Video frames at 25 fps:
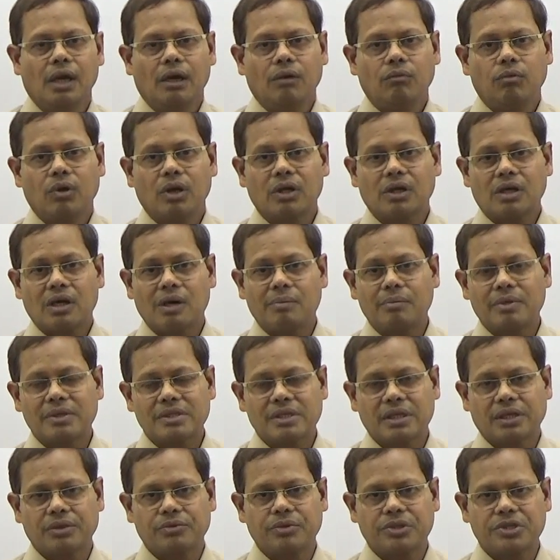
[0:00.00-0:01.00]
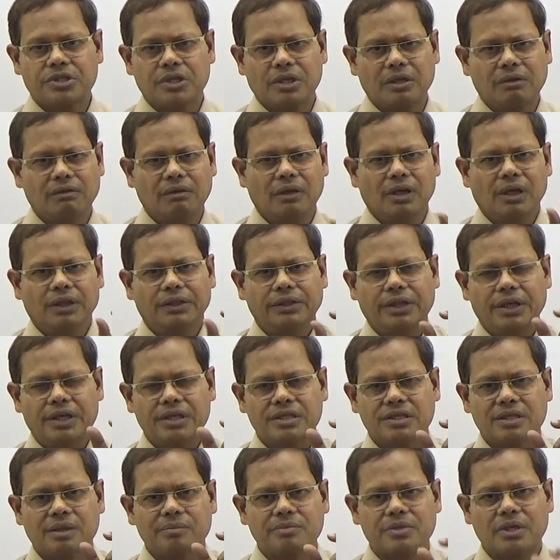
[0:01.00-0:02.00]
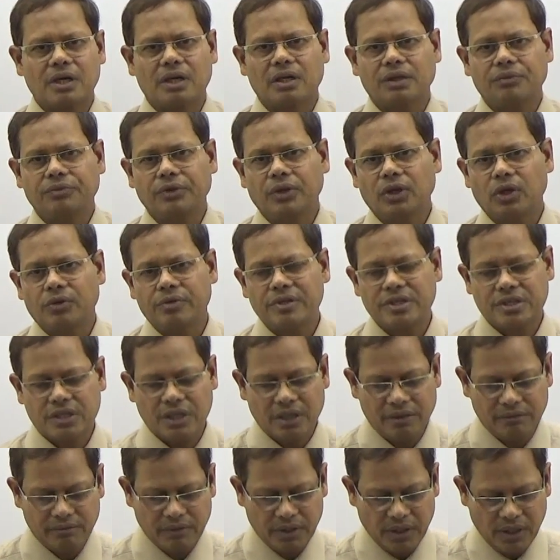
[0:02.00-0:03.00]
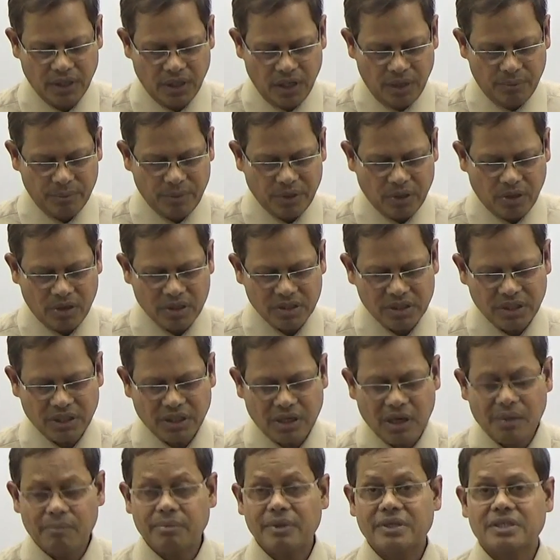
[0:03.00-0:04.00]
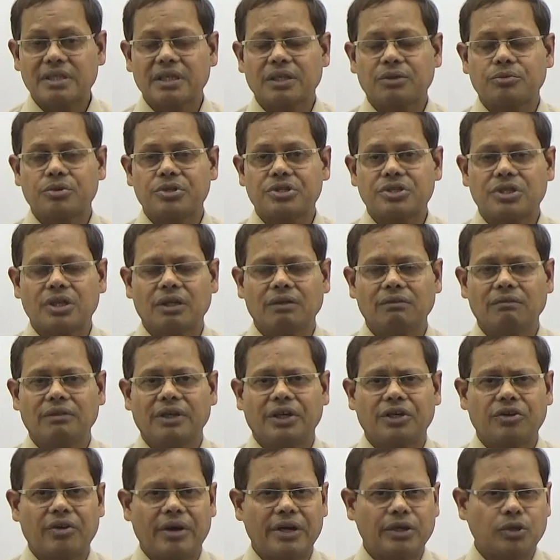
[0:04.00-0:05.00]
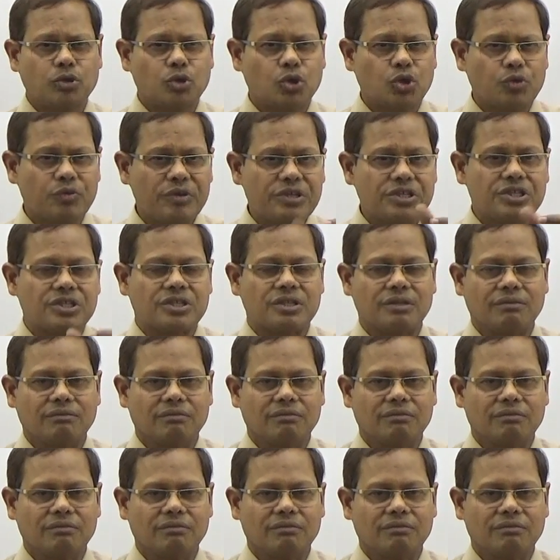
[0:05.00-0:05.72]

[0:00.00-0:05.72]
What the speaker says: One compulsory question, there is some sort of innovation, because in compulsory question they try to twist